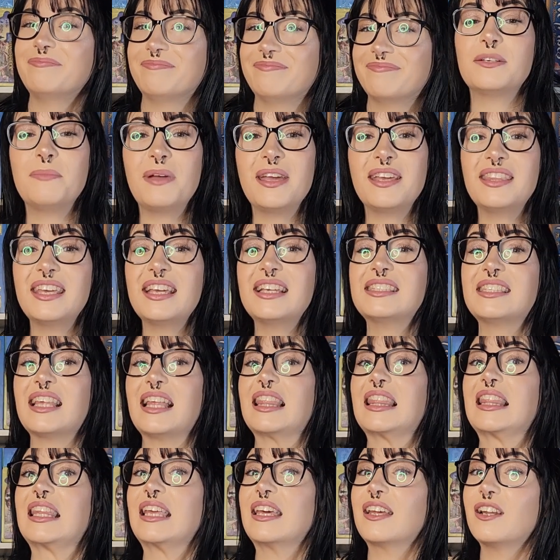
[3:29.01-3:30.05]
To make things a
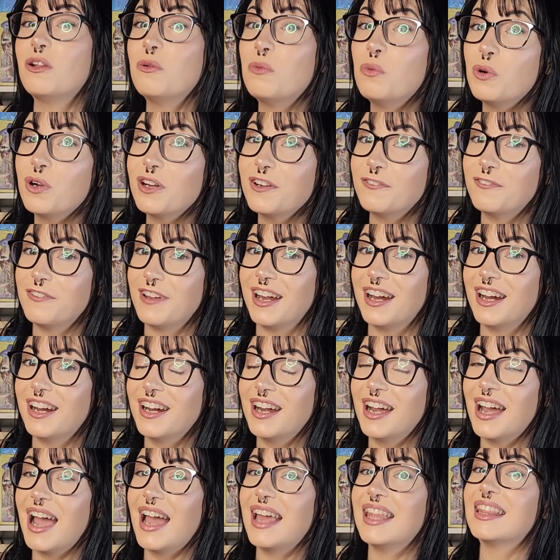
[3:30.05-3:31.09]
little more
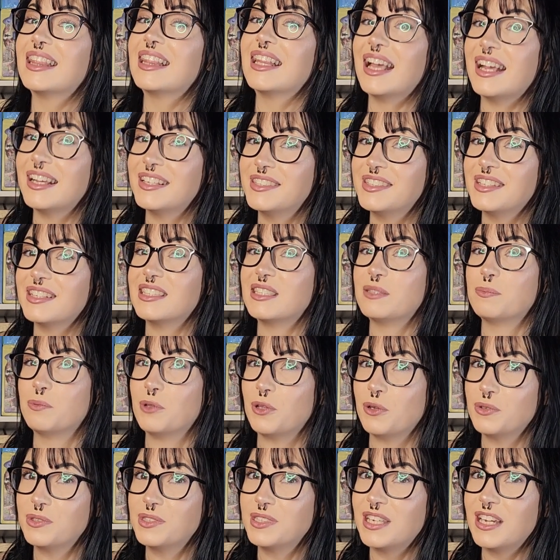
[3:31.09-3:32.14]
fair and less
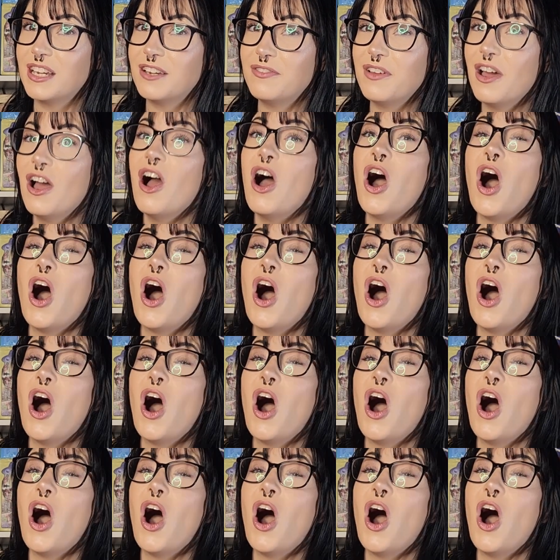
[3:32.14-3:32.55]
explosive,